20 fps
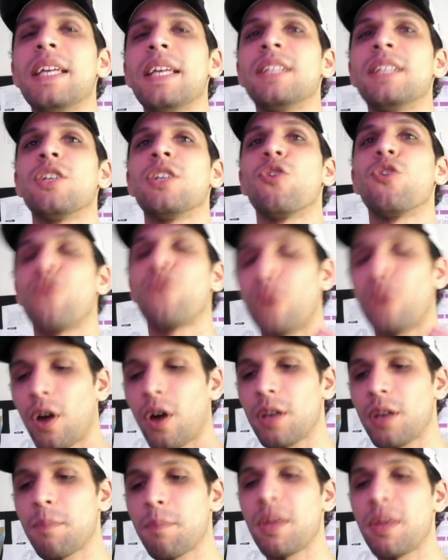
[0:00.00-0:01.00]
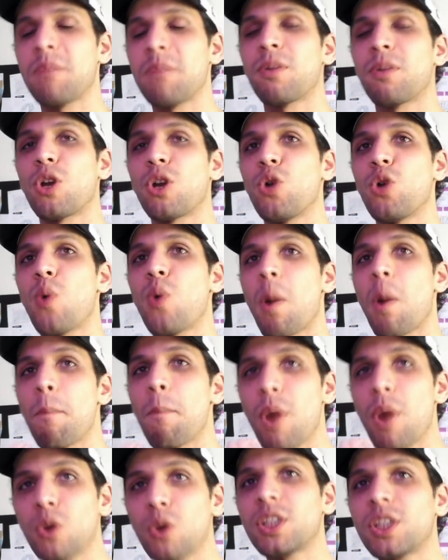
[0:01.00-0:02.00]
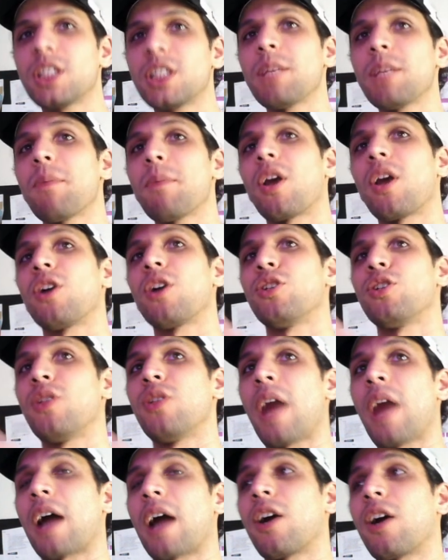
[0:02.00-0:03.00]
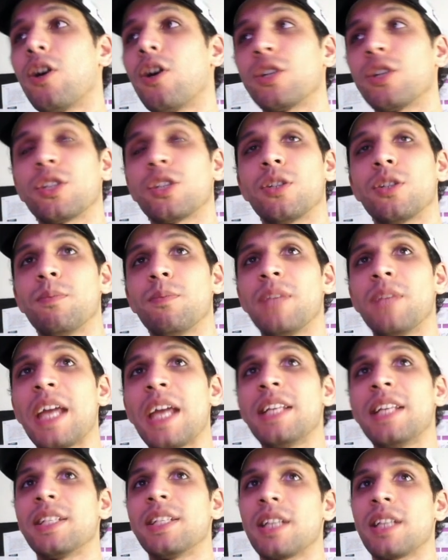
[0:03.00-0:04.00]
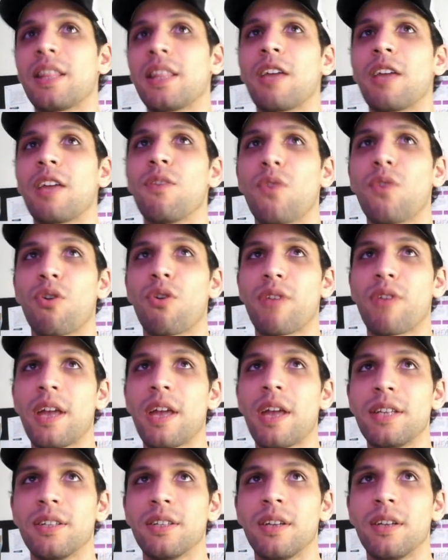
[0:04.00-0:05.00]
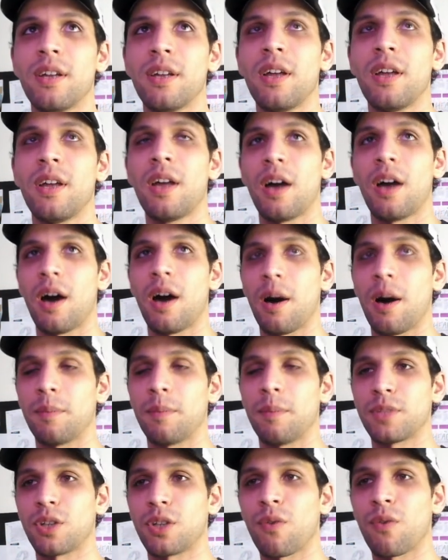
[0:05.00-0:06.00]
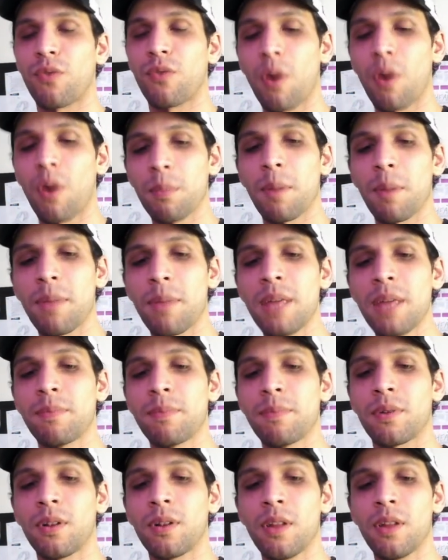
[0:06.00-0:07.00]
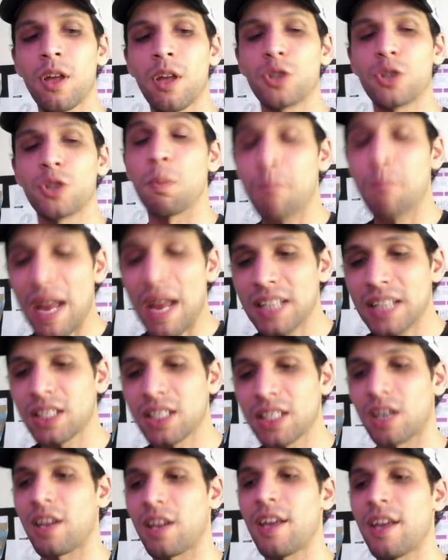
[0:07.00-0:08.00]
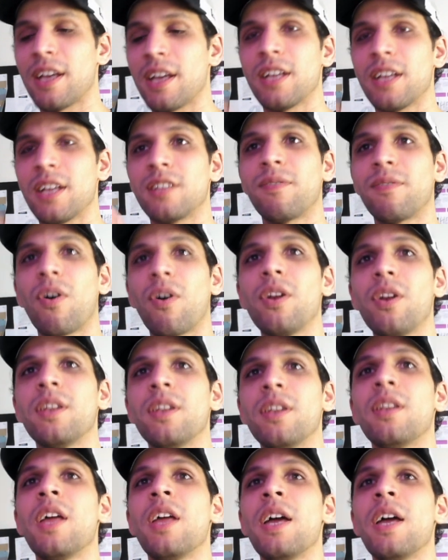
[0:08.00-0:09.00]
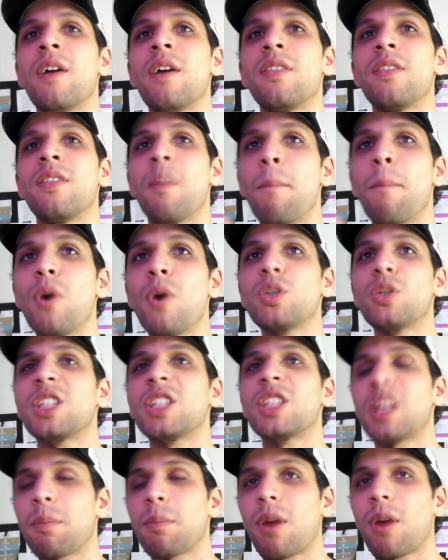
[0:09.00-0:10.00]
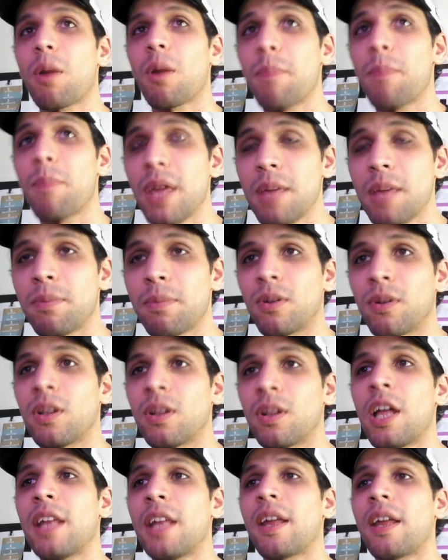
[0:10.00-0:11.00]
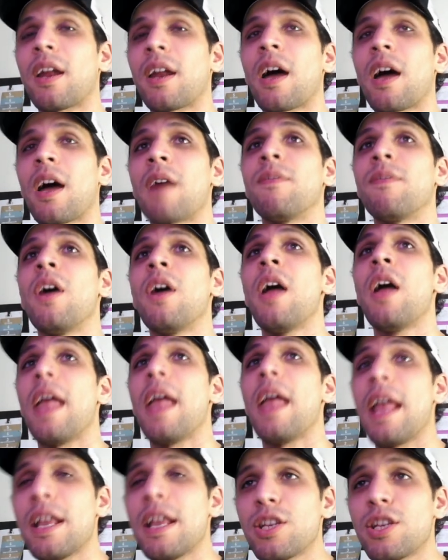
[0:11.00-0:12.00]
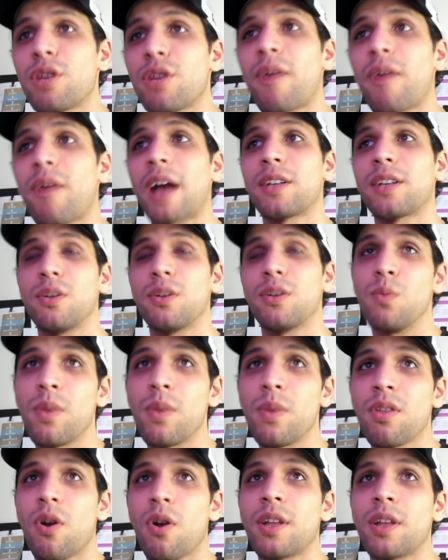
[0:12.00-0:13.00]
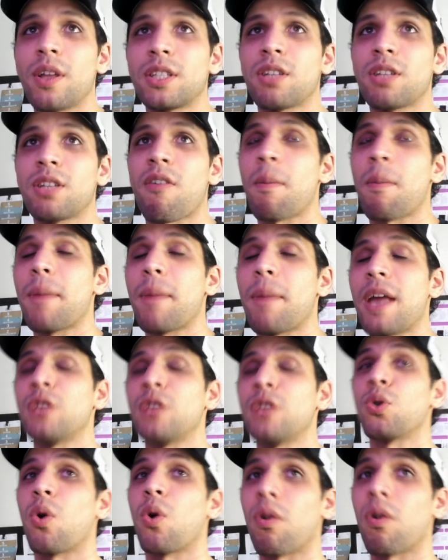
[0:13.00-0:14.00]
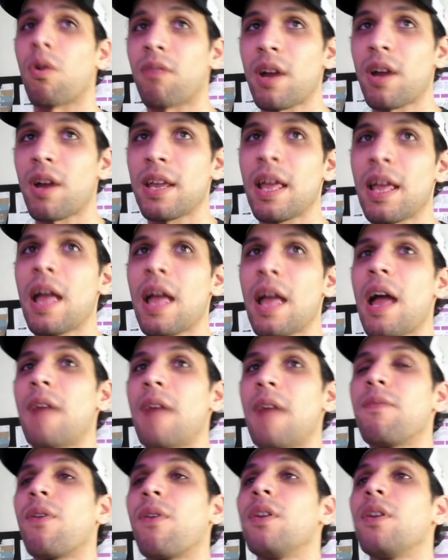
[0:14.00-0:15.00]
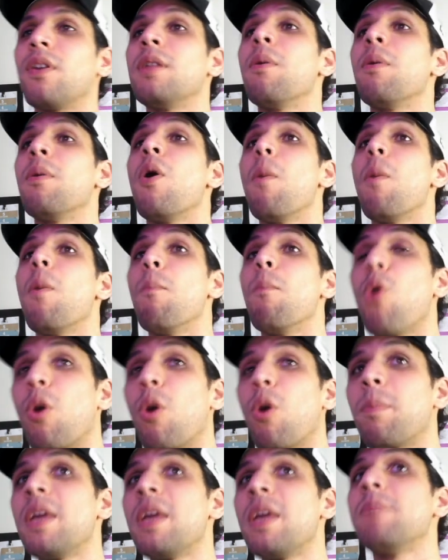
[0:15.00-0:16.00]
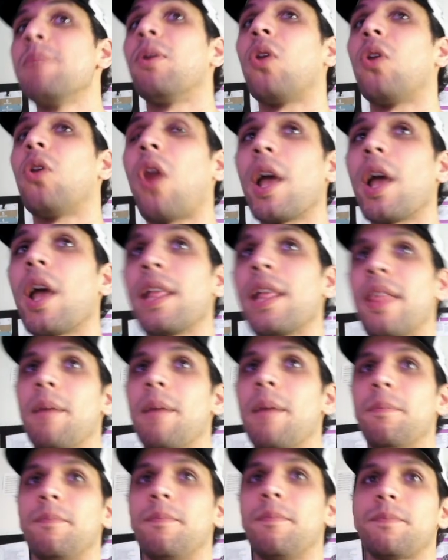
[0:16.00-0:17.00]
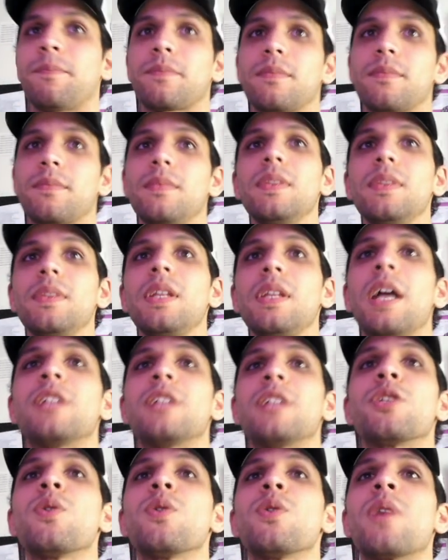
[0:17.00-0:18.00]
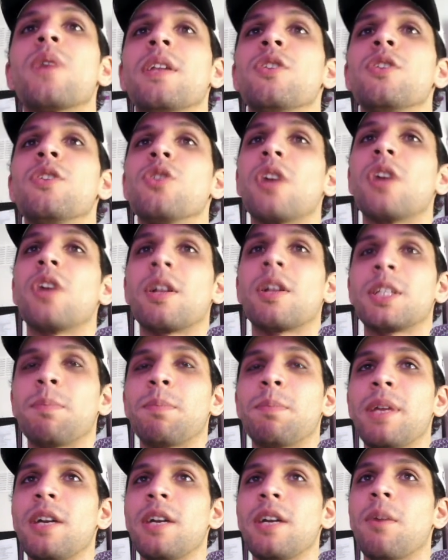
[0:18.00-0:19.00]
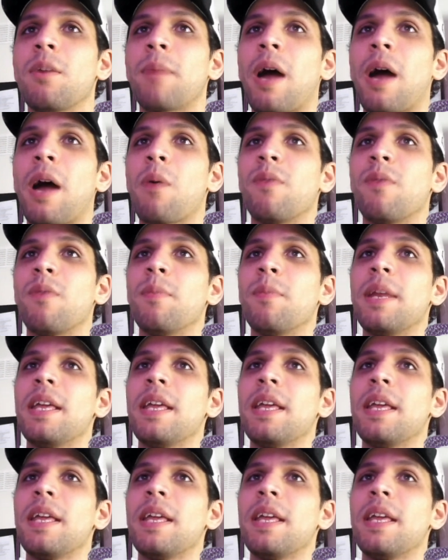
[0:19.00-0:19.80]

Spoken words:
finding people who are most similar to that custom data set that you've created. So from the people, so basically it is finding the most similar people that have interacted with your Instagram page already and finding more people like them. And so you can split up however many